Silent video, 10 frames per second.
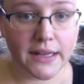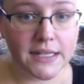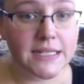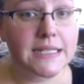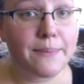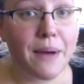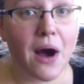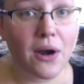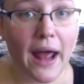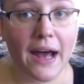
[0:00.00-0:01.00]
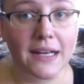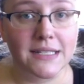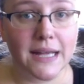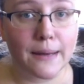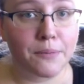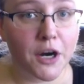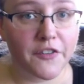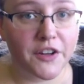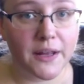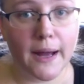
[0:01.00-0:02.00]
this is about as like
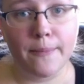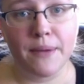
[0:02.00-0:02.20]
perfectly up